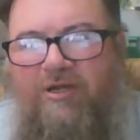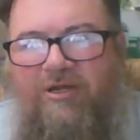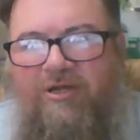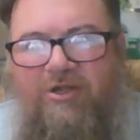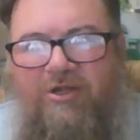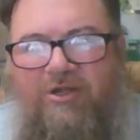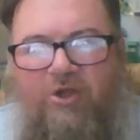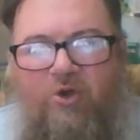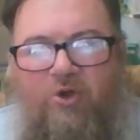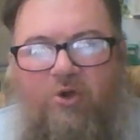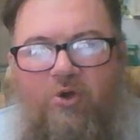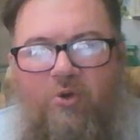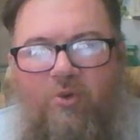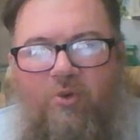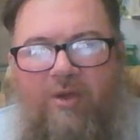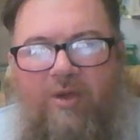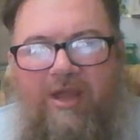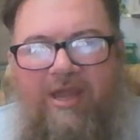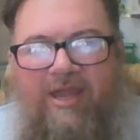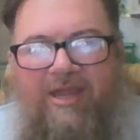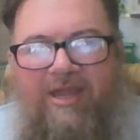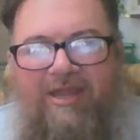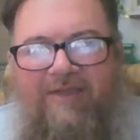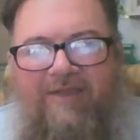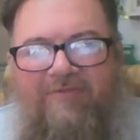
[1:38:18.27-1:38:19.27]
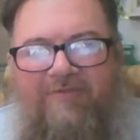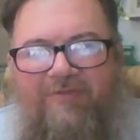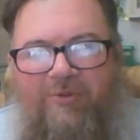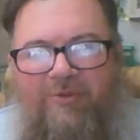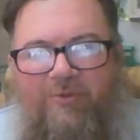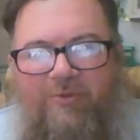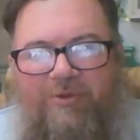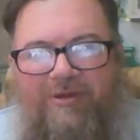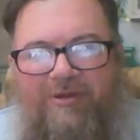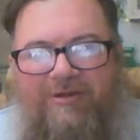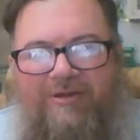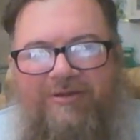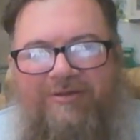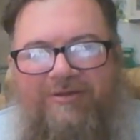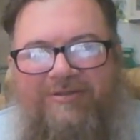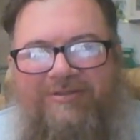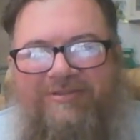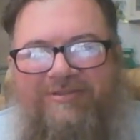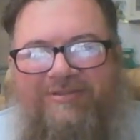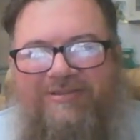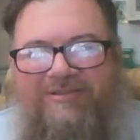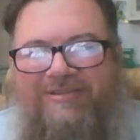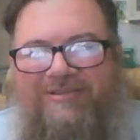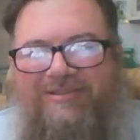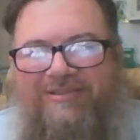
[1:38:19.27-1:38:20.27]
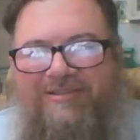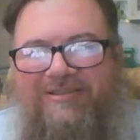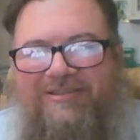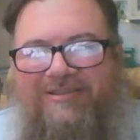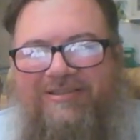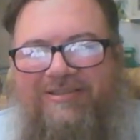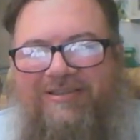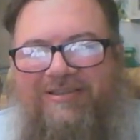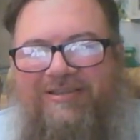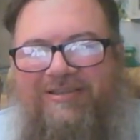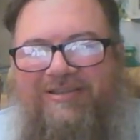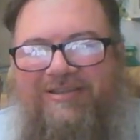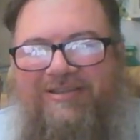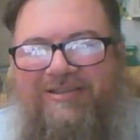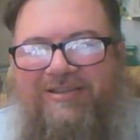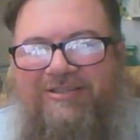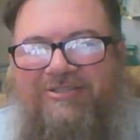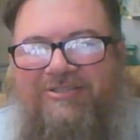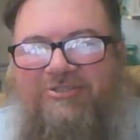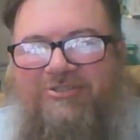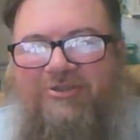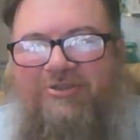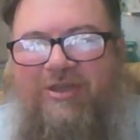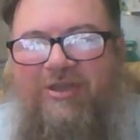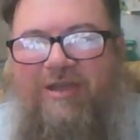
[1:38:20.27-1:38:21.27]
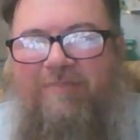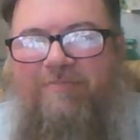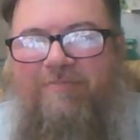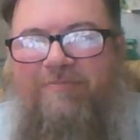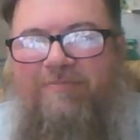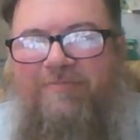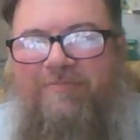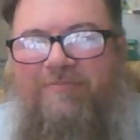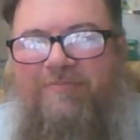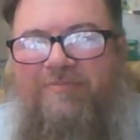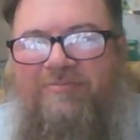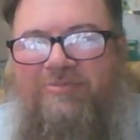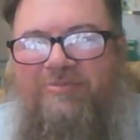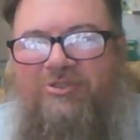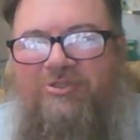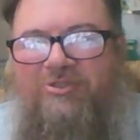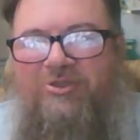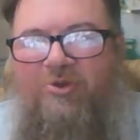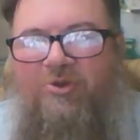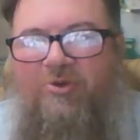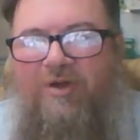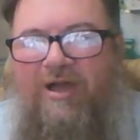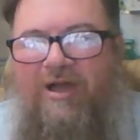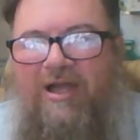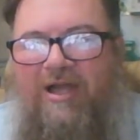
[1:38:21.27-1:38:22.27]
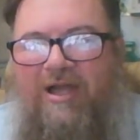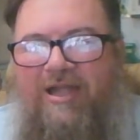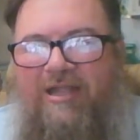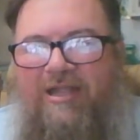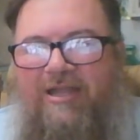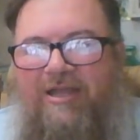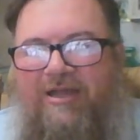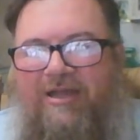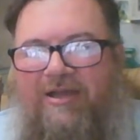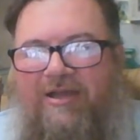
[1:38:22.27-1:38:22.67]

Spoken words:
go away, if you will. So I so I